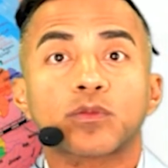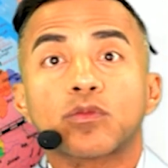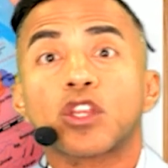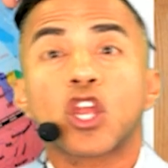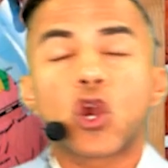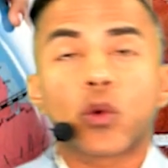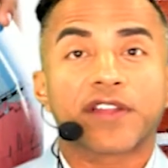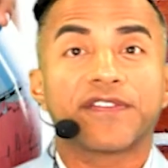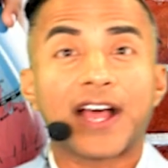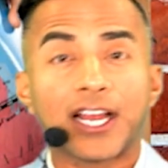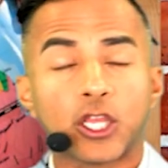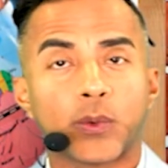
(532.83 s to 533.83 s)
or
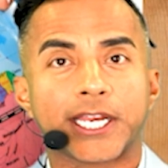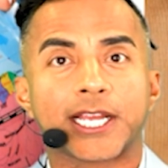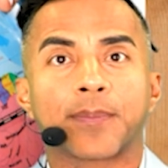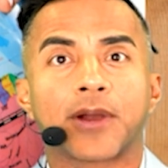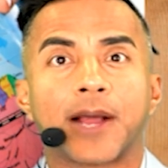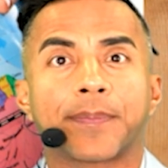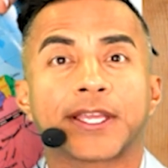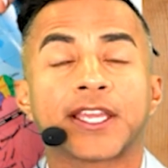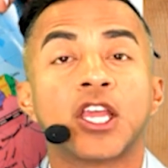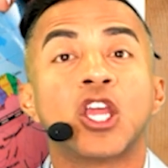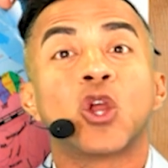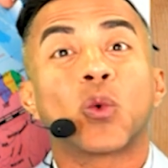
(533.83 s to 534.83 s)
evaluating a property,
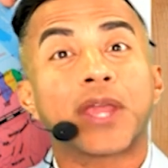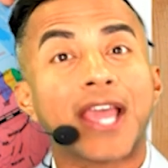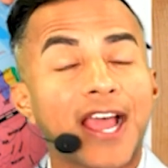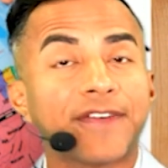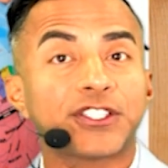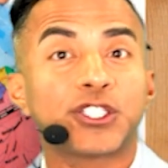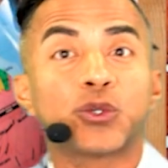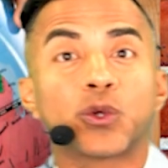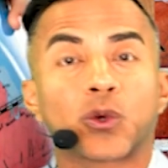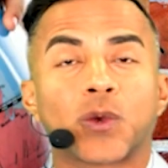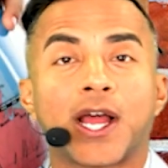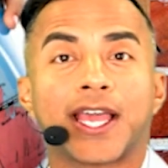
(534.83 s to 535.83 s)
we have to do
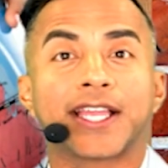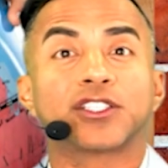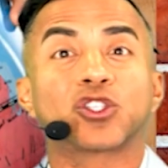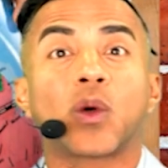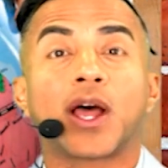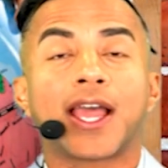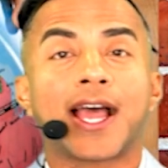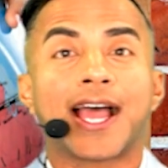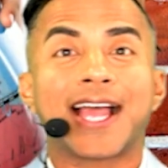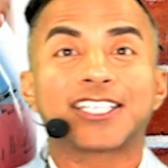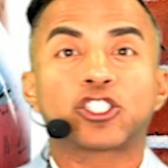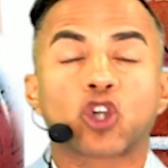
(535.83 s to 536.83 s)
it right. So
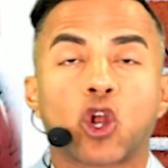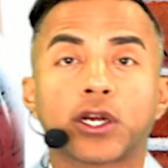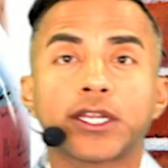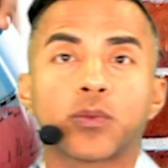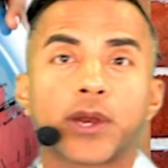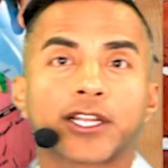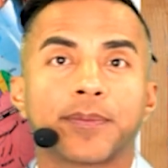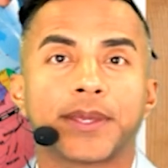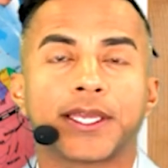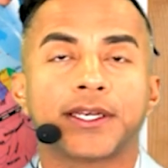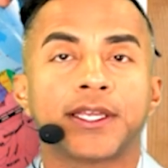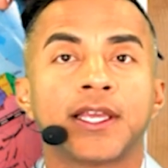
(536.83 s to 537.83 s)
I strongly
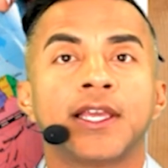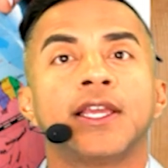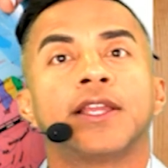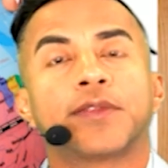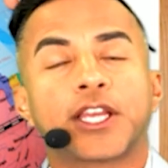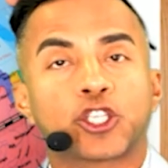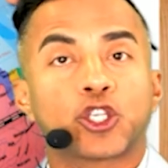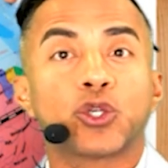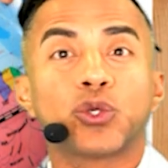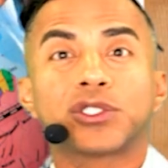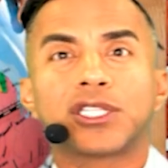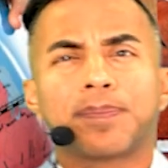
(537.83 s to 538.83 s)
recommend that you
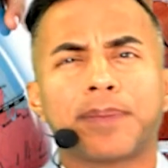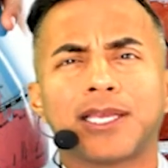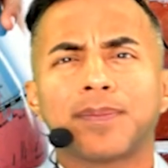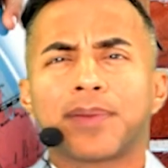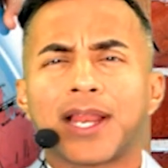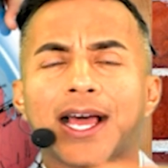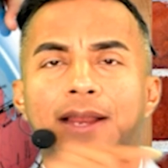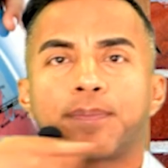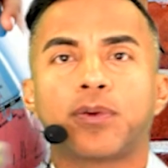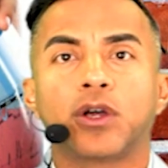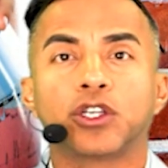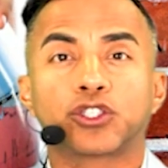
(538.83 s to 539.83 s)
use the pin
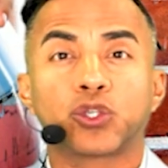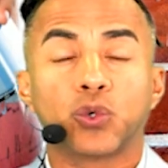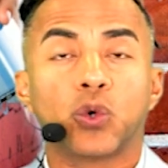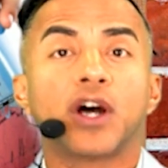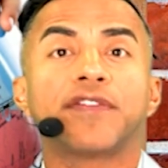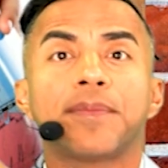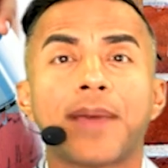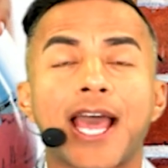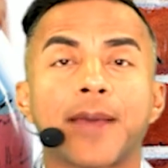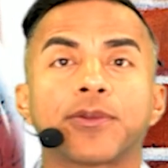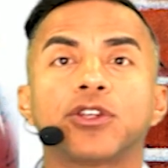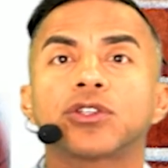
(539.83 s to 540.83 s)
plot tool of a
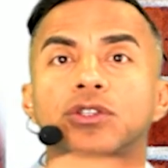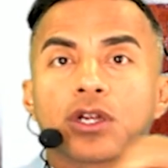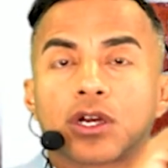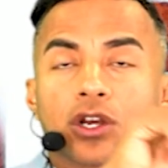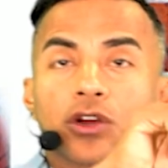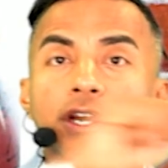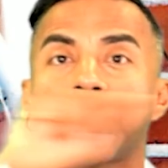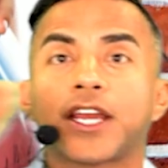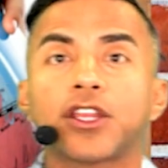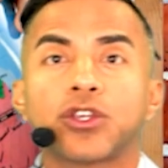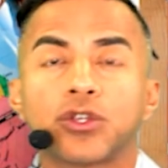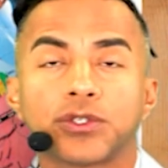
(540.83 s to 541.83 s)
map. You just learn how
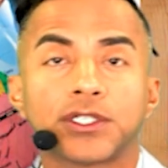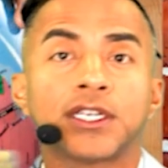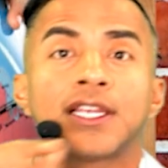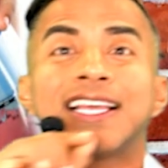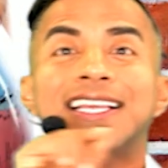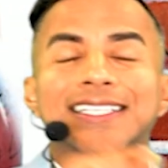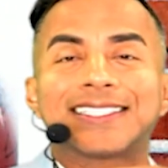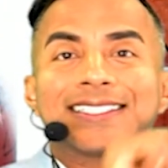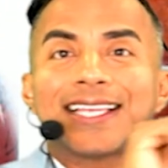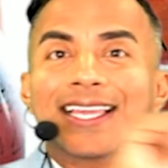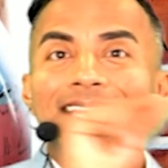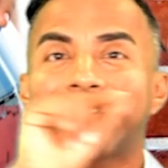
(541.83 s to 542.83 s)
to use it,
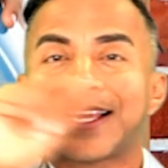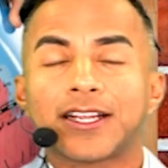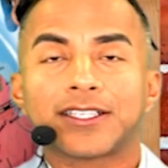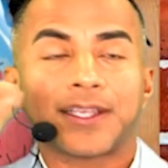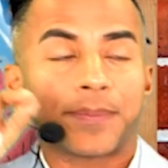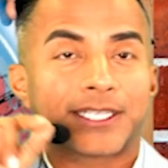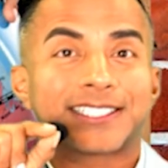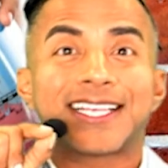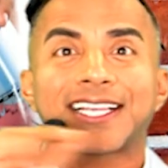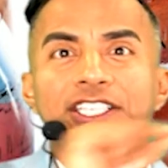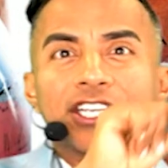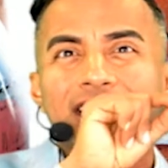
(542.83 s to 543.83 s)
section
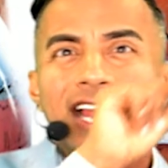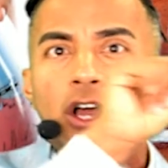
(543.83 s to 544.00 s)
it out